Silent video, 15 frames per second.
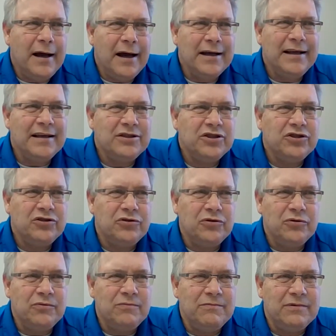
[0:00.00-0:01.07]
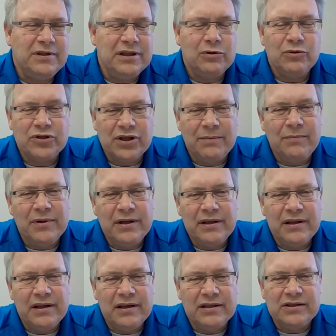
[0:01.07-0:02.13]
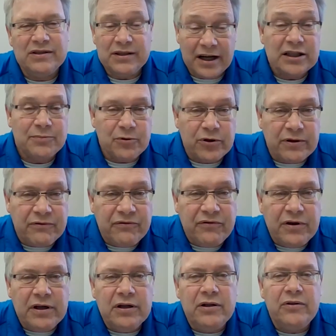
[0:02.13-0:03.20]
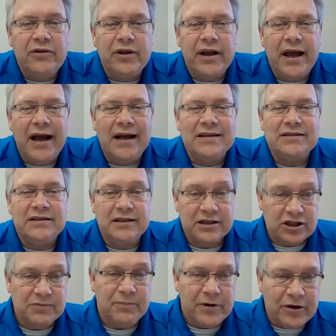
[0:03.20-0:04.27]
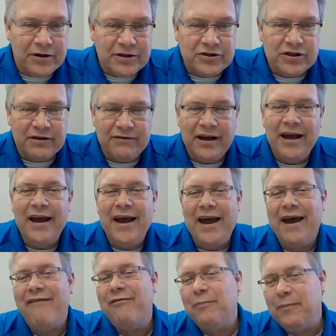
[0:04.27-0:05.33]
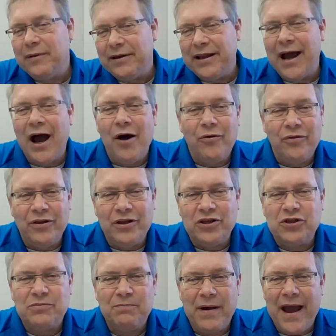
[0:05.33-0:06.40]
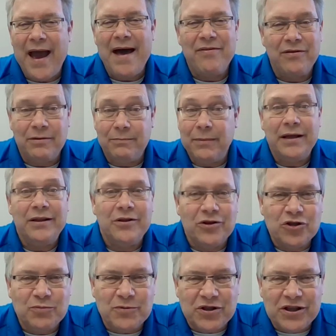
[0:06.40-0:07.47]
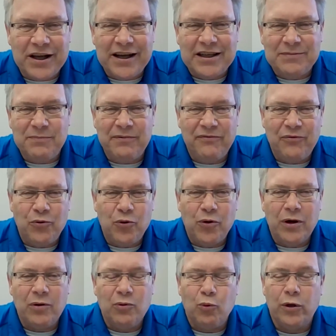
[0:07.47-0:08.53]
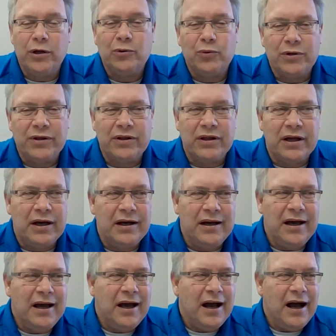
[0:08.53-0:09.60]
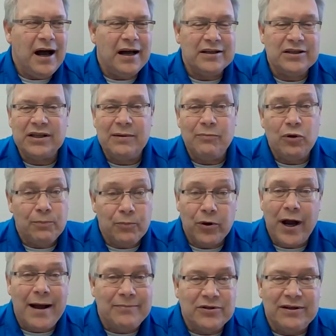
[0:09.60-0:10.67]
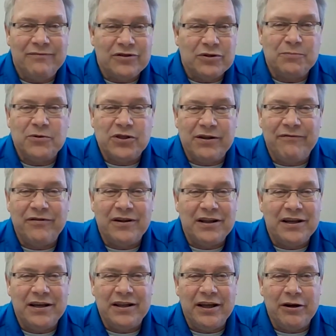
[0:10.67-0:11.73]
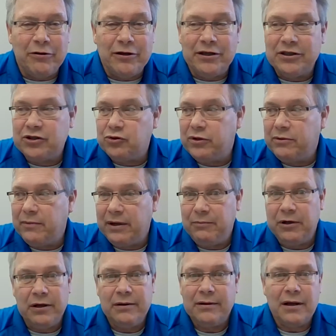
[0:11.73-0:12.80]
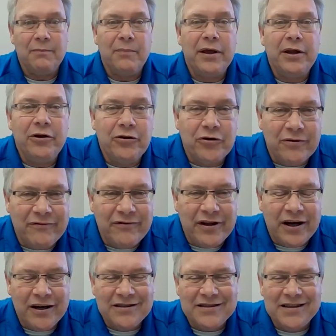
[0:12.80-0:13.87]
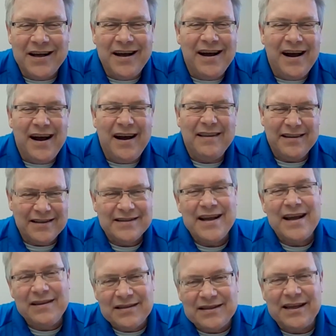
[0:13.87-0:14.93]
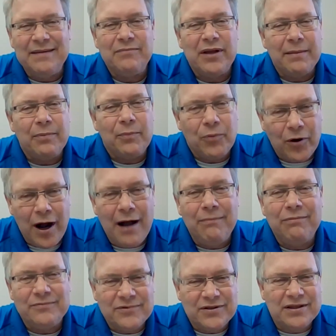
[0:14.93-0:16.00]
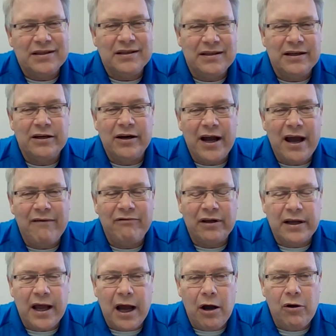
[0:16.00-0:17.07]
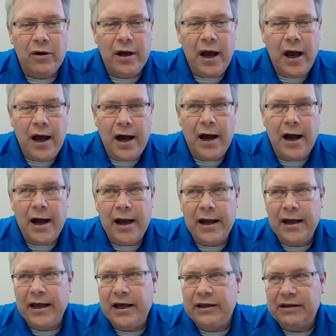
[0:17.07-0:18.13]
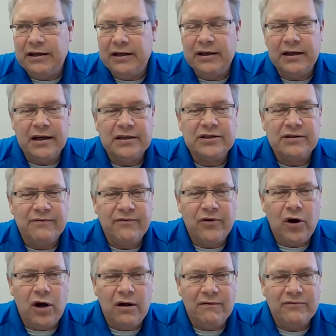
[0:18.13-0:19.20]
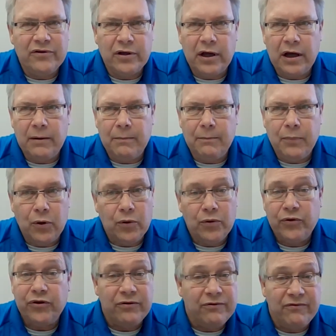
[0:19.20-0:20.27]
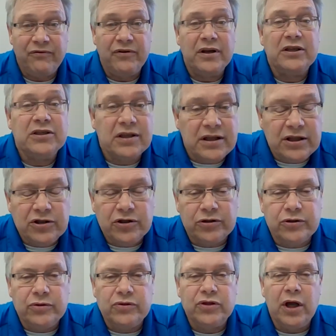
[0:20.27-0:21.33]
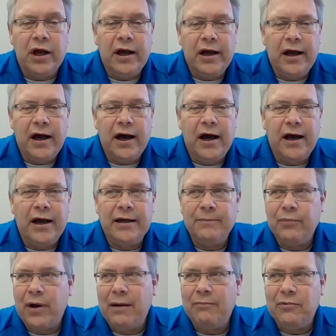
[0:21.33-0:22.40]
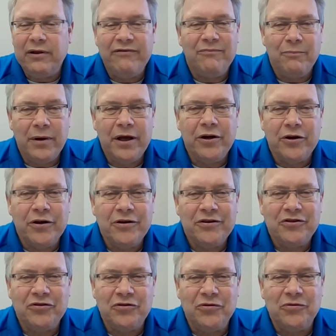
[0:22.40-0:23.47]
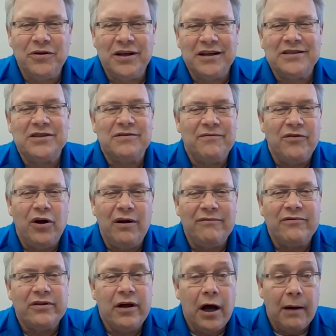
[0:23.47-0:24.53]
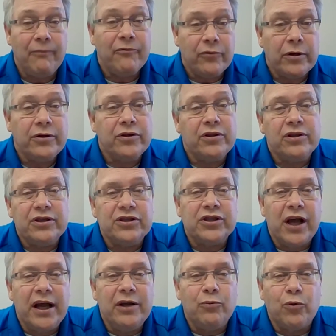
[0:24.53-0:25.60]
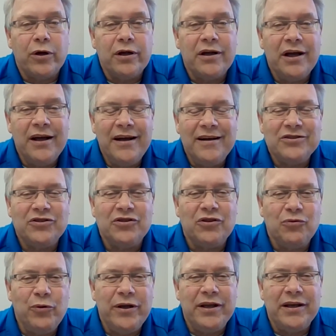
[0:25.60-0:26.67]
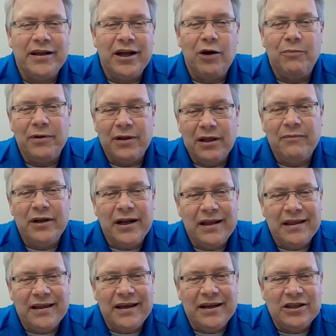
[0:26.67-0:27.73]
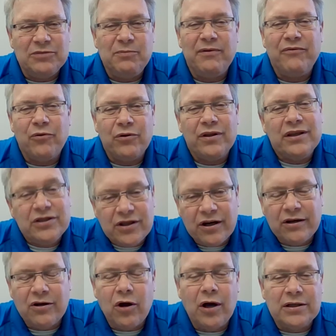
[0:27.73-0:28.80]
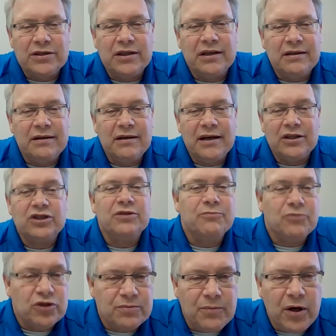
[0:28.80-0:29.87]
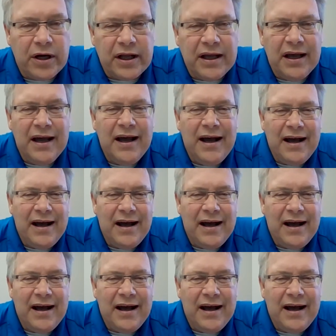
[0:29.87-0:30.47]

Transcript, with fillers: I guess to deal with somebody that is an expert in the field that has the experience of having been down this path and made those mistakes before, worked with uh, uh, someone perhaps even specifically in their industry, maybe a competitor of theirs uh, that has had the same type of problems that they're having now uh, and getting us involved uh, both to fix issues uh, and probably even better to get us involved up front in the design work so that we can help eliminate things before they start costing customers money.